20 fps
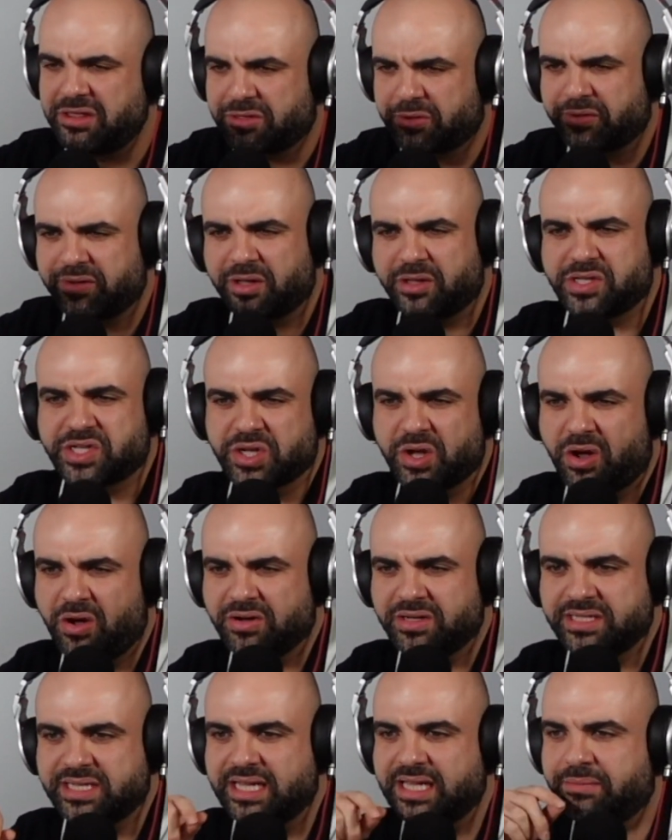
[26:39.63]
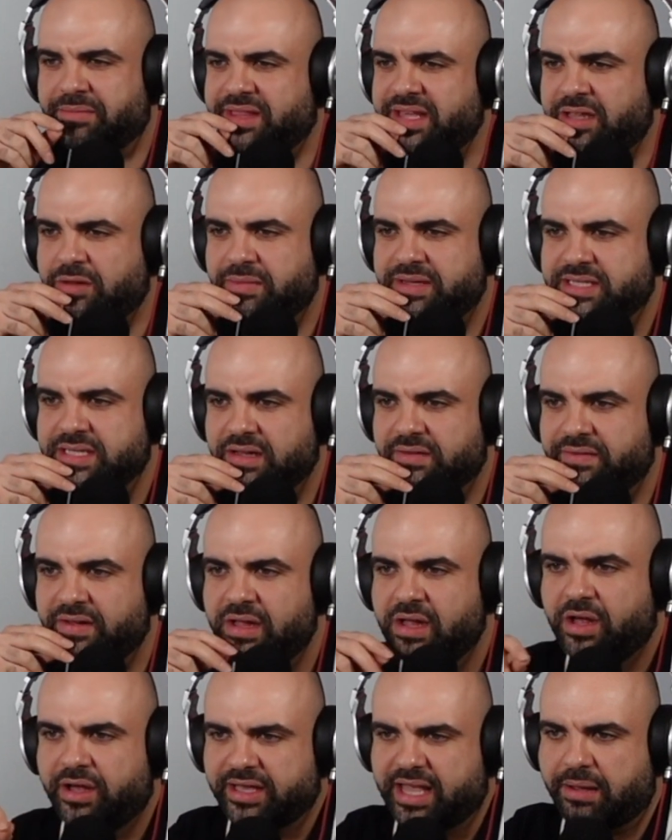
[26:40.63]
through the songs and I'm thinking to myself,
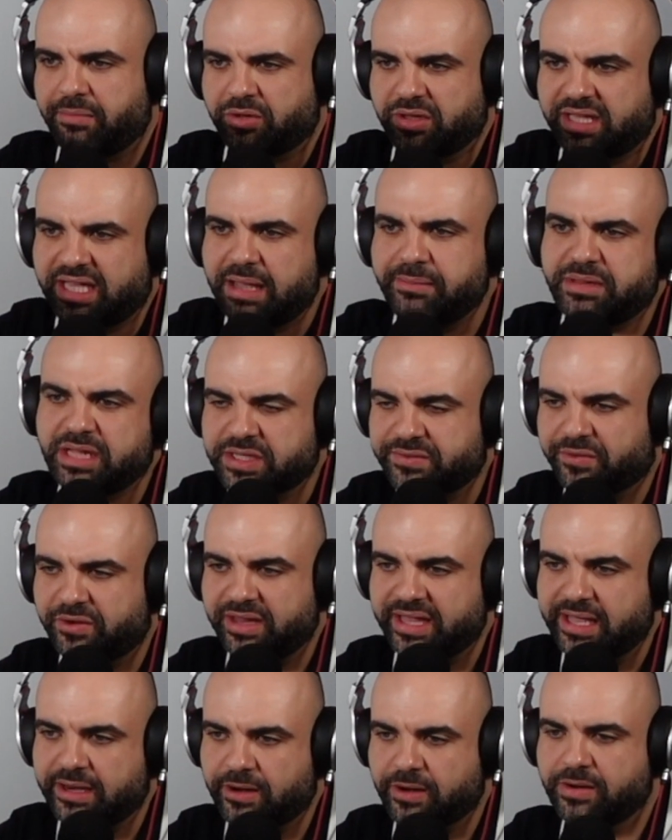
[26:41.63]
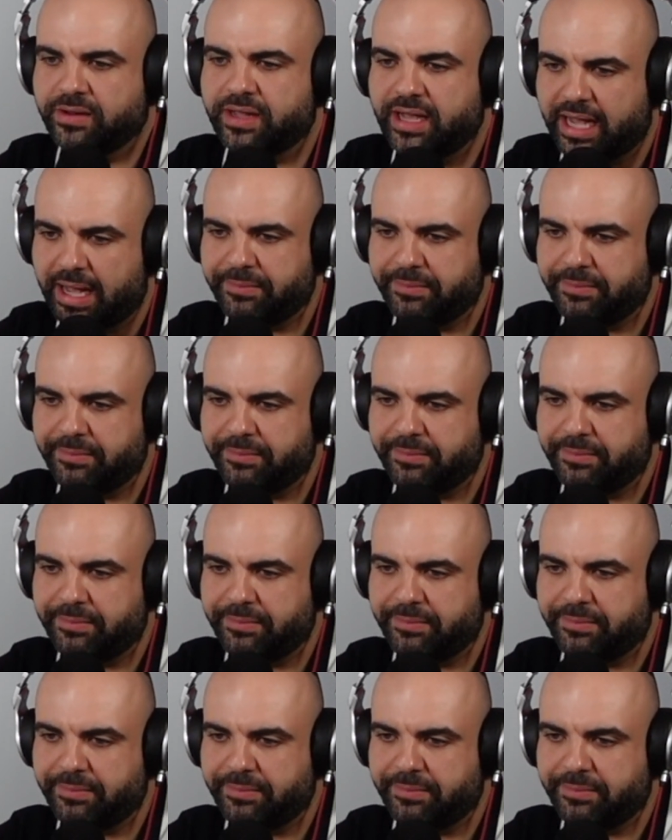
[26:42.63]
okay, I'm going to keep this for later.